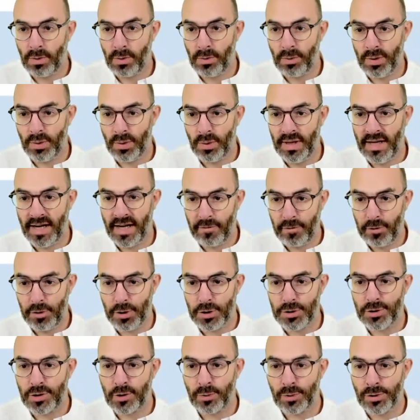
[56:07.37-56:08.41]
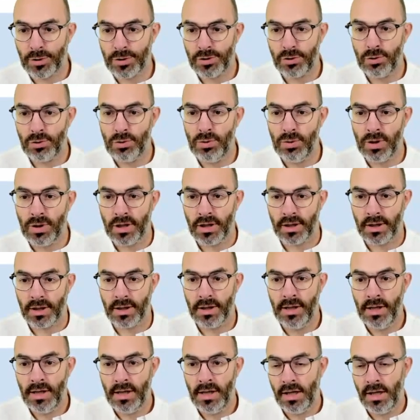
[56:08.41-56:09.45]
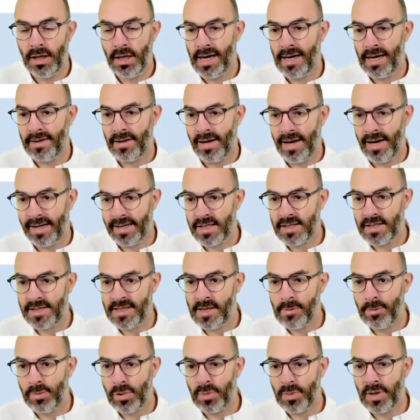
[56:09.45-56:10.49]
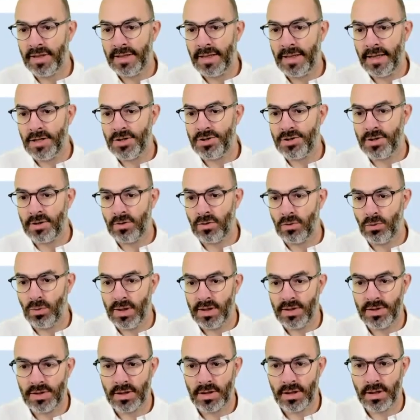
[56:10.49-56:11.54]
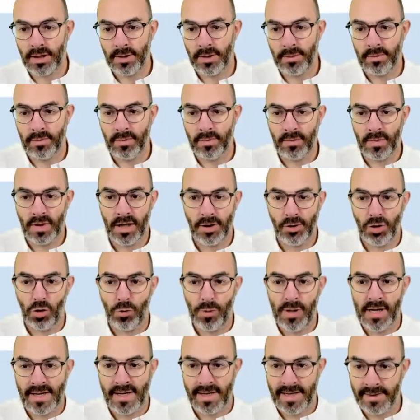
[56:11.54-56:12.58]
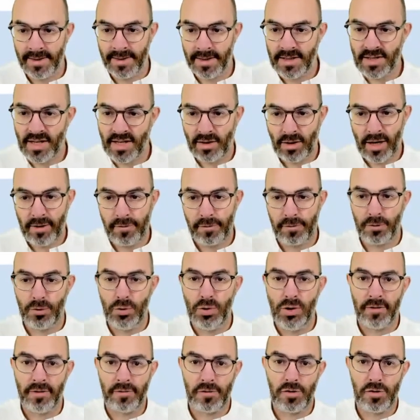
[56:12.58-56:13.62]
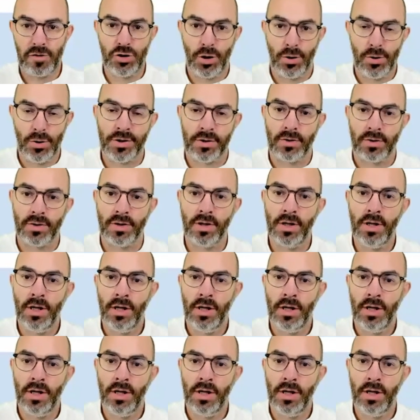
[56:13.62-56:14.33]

We have customers who had a legacy implementation with Adobe Analytics and have chosen